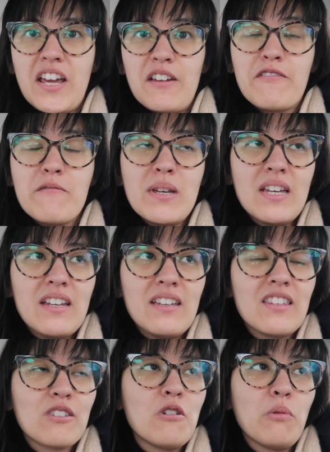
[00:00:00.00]
day for me.
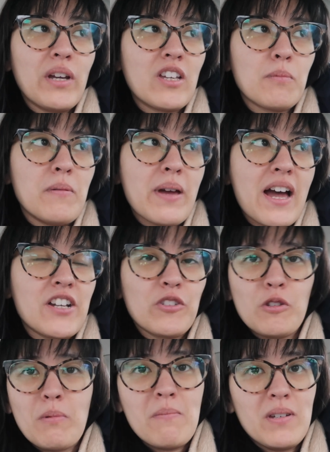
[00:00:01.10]
This whole week's been bad just
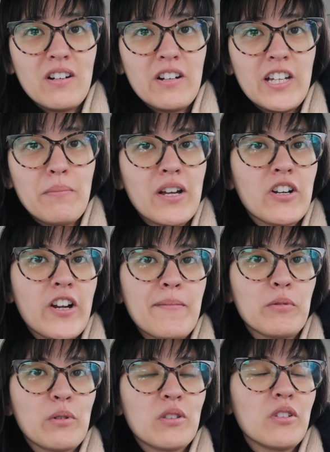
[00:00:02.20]
with my period. My
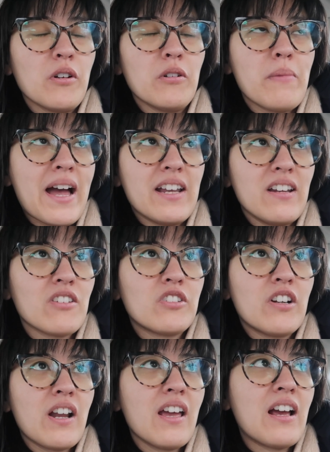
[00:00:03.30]
cramps were so bad
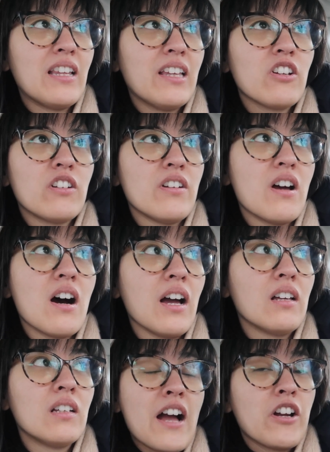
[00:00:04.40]
yesterday. I
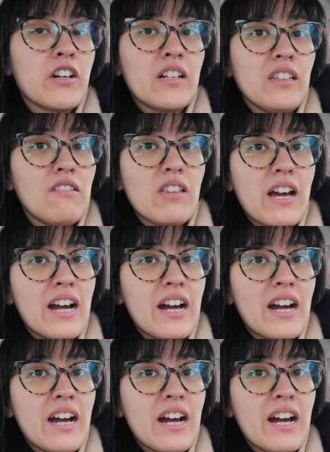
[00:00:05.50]
couldn't leave the